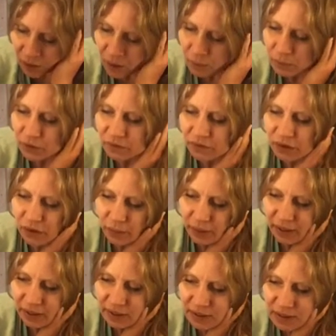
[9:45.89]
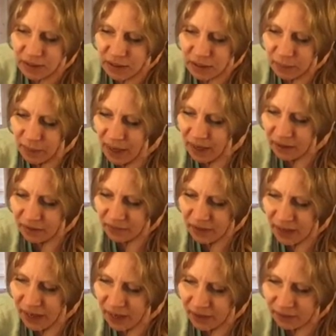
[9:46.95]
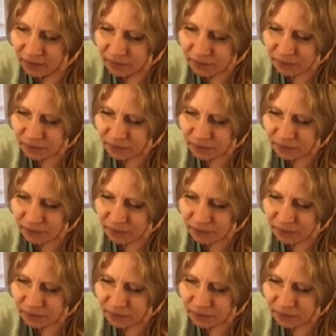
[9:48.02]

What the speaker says: Move your awareness to the back of the head.